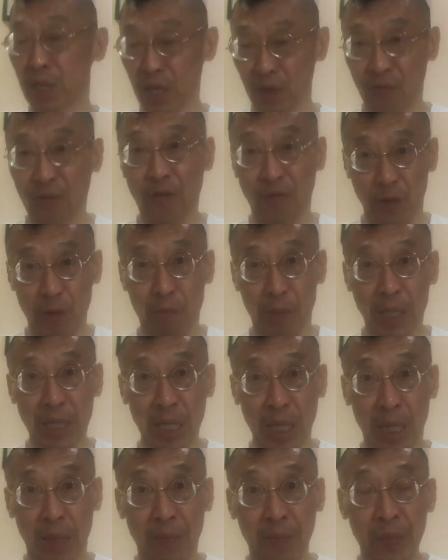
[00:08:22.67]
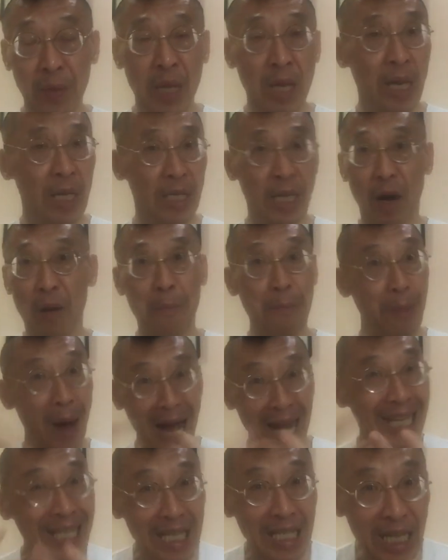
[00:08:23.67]
than 50%. Now,
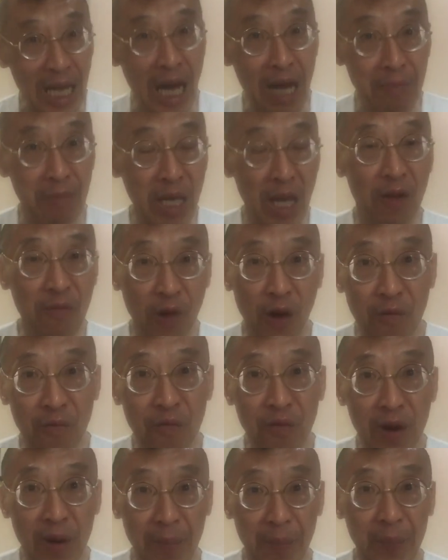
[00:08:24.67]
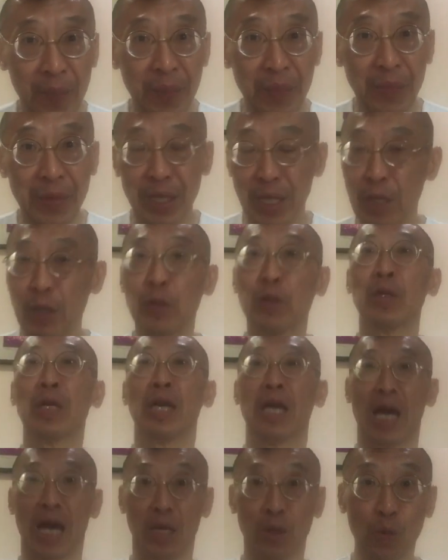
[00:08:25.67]
by the time they have confirmed, you know,
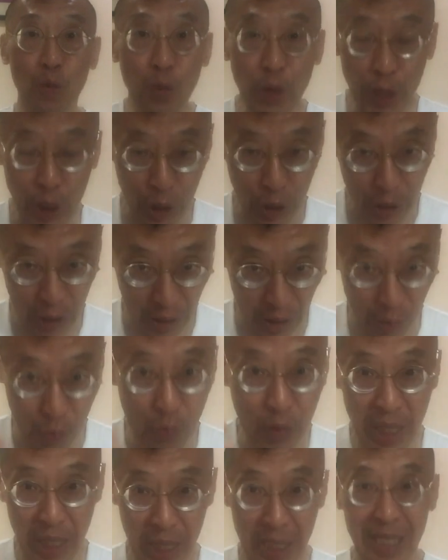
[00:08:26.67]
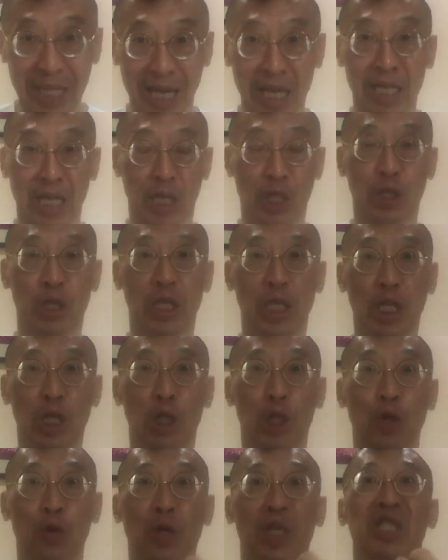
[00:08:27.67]
and reached the REIT, then actually
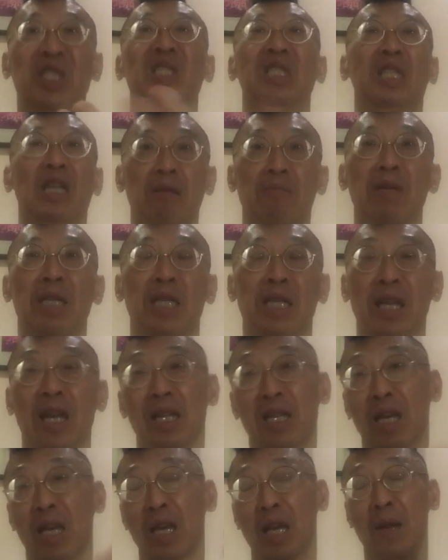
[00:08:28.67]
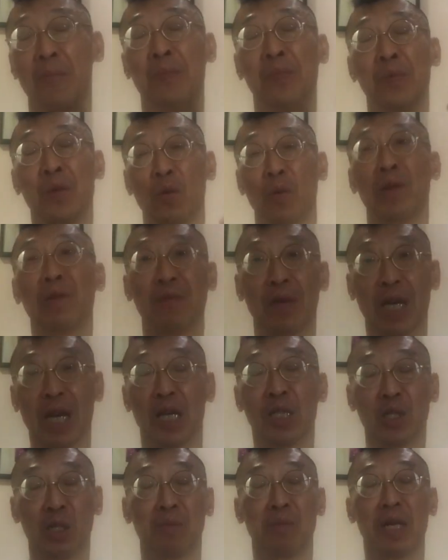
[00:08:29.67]
issue a statement that they, one of the
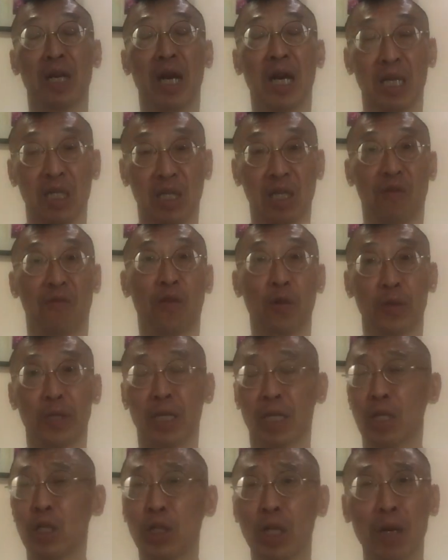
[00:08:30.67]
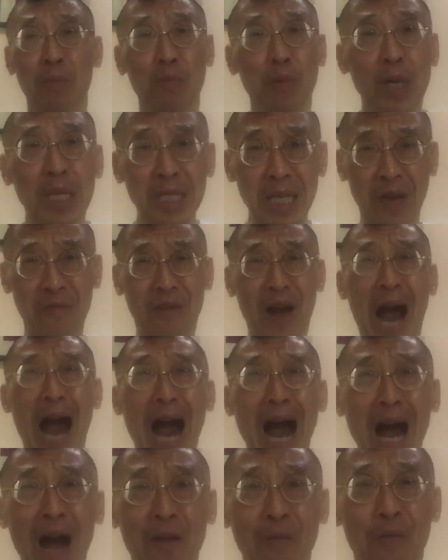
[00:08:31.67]
customers has defaulted, the share price
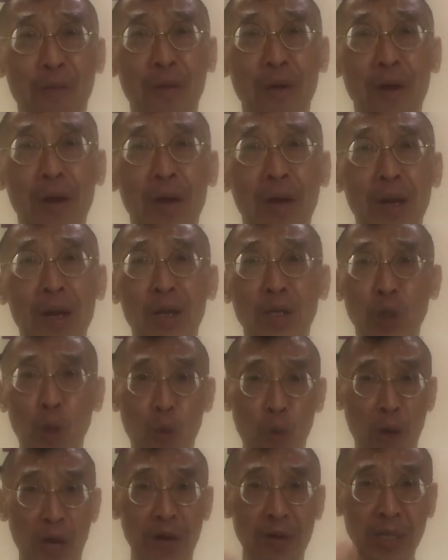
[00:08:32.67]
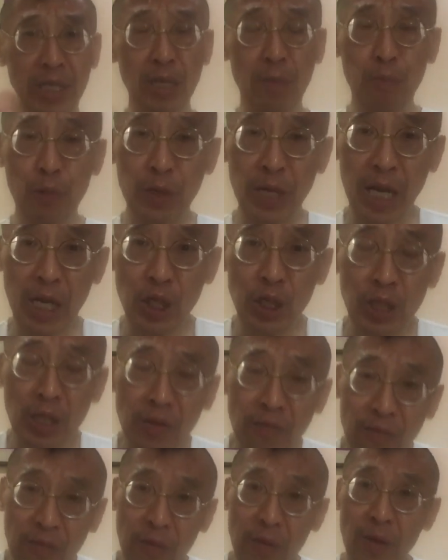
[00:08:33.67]
have halved. So where is the protection
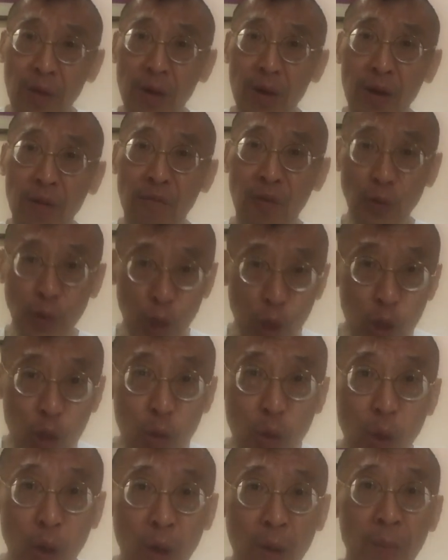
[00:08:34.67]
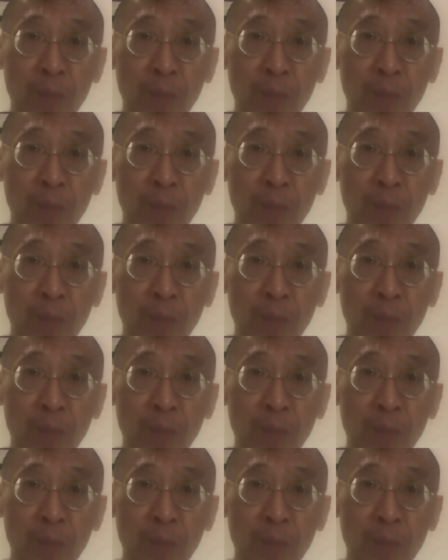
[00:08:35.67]
for you,